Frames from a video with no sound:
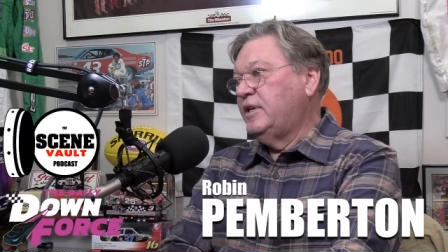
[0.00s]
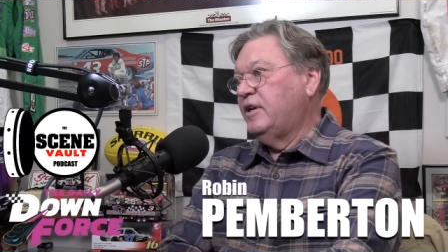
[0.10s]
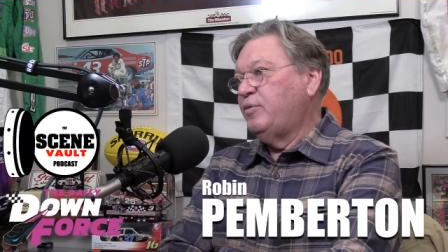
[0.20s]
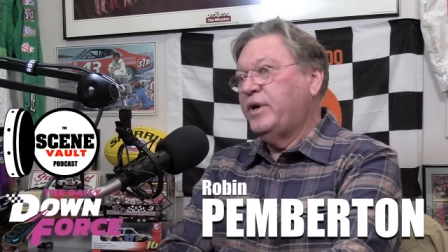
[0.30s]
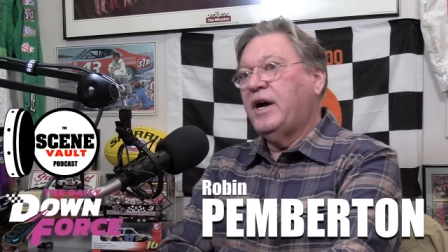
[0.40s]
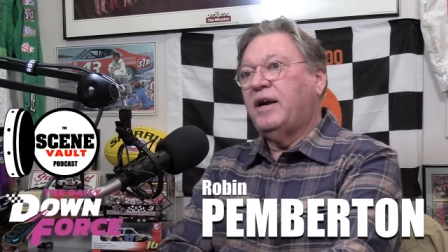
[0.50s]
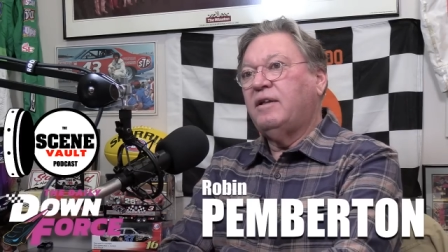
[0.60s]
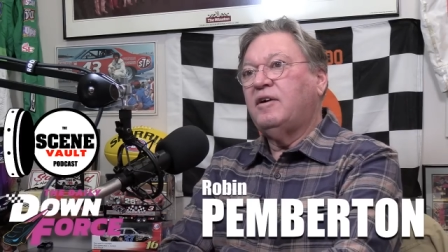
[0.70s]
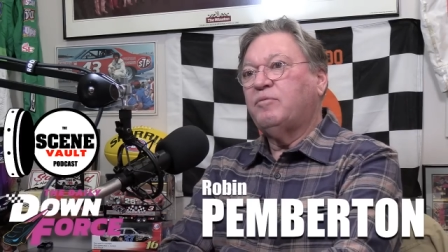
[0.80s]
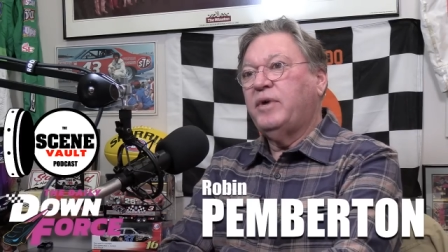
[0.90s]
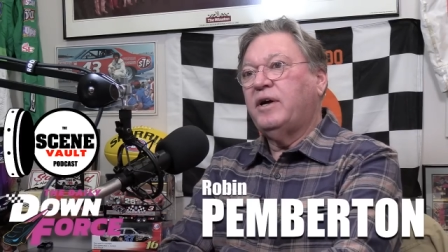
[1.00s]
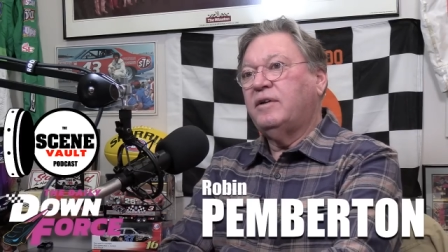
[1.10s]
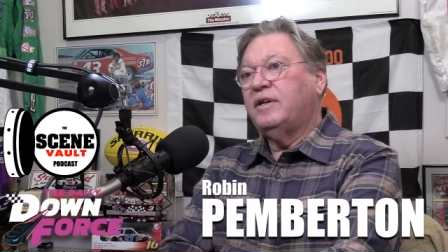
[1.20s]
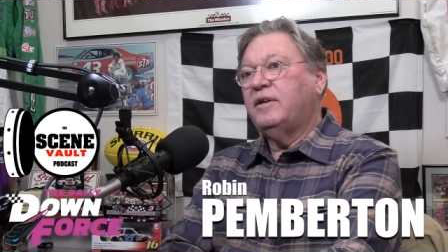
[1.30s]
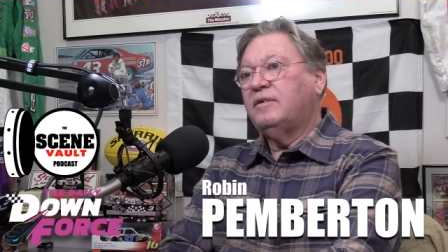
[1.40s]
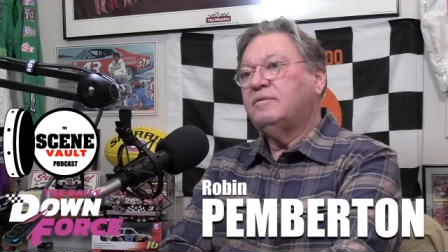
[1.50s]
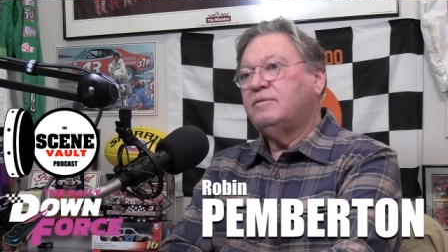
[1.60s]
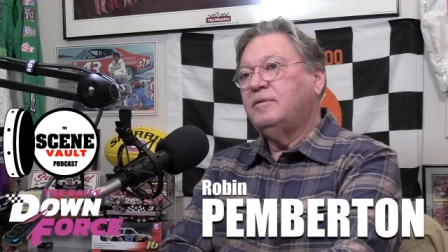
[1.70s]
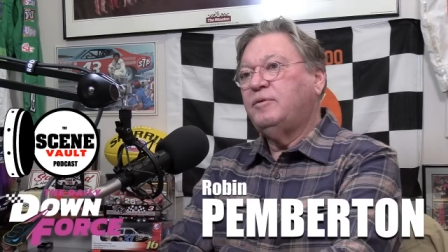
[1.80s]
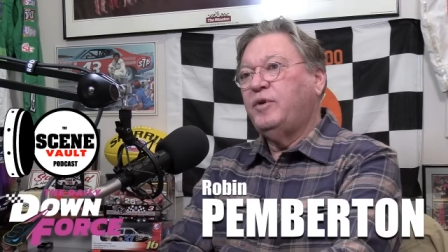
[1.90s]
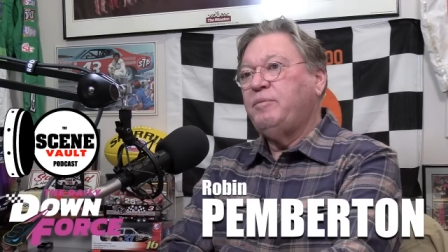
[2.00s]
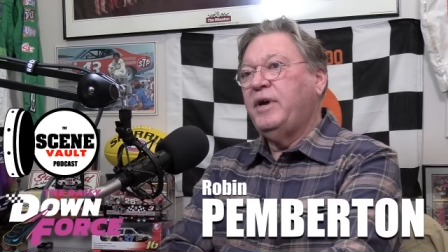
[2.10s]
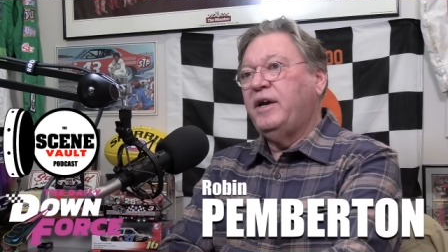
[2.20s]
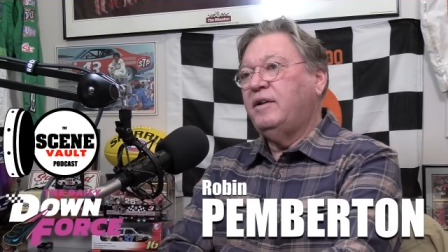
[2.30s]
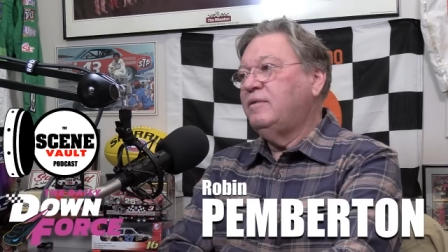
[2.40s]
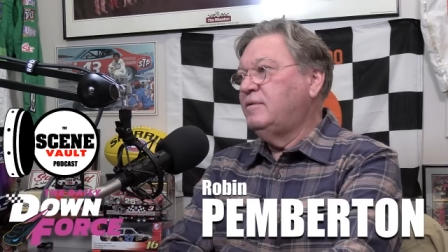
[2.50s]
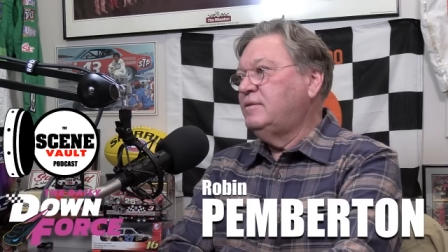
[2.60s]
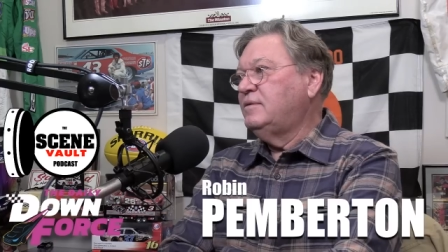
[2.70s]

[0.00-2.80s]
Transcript: we got along, but we made